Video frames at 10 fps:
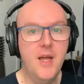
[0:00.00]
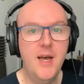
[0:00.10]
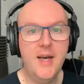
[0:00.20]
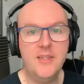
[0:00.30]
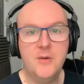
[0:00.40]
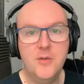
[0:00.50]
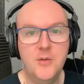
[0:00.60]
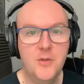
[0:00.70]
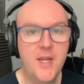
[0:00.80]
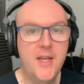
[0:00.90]
and also
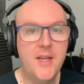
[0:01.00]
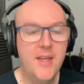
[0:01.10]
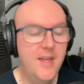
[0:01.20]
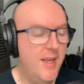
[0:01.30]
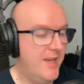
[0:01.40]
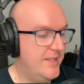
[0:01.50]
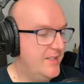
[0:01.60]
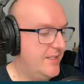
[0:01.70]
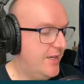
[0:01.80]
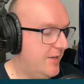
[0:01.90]
like and
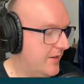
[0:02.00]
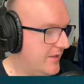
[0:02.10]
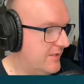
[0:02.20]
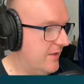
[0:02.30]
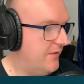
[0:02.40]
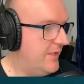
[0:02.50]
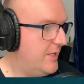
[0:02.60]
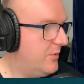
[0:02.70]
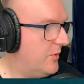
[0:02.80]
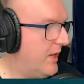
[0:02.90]
share this
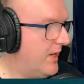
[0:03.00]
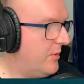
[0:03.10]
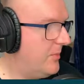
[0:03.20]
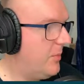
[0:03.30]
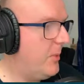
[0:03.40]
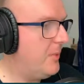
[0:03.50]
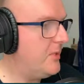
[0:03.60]
video. And I'll probably be